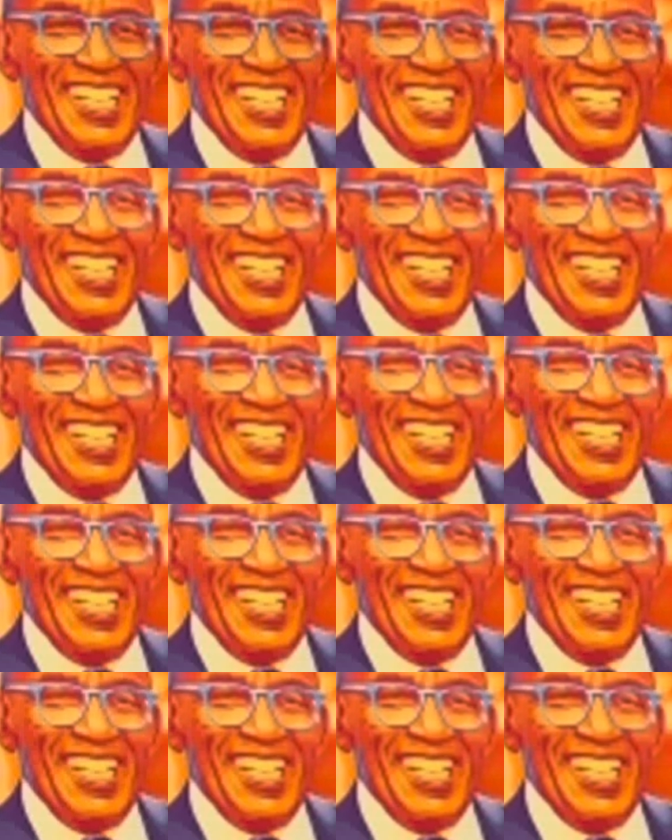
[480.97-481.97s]

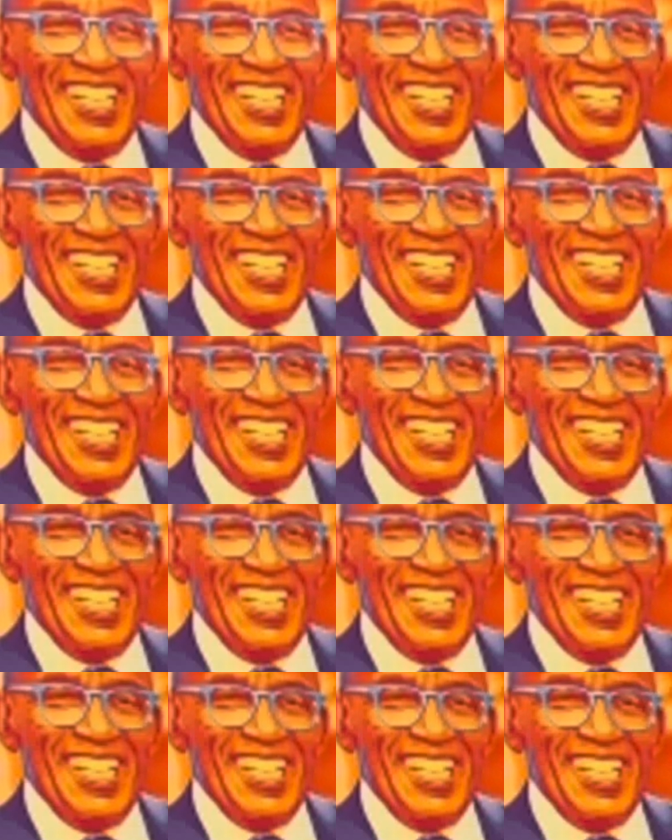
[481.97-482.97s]

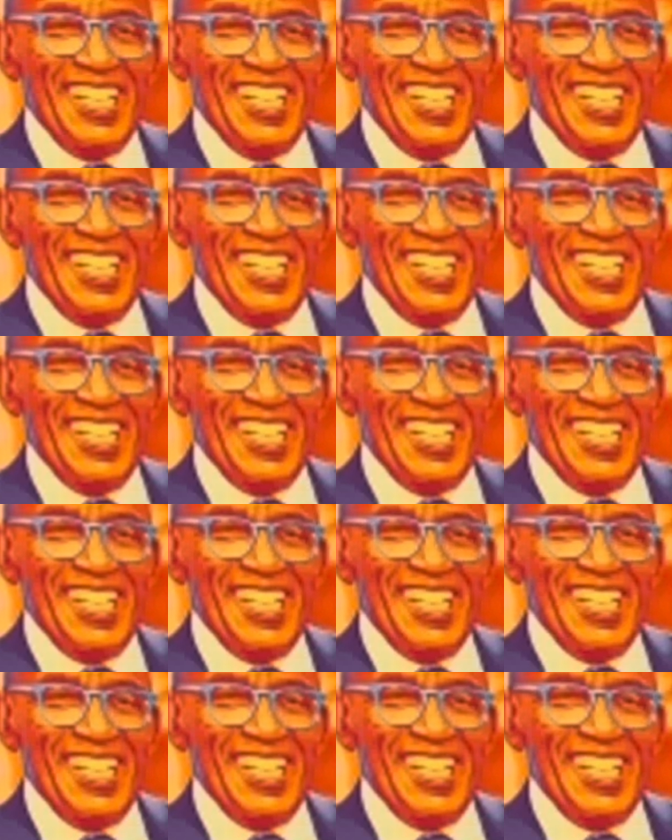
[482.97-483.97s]

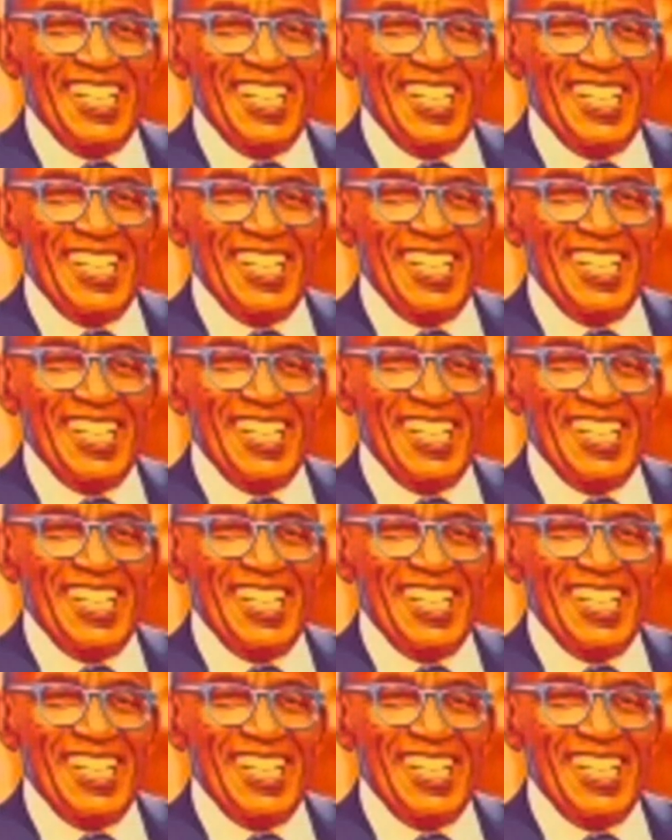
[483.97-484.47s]
[no speech]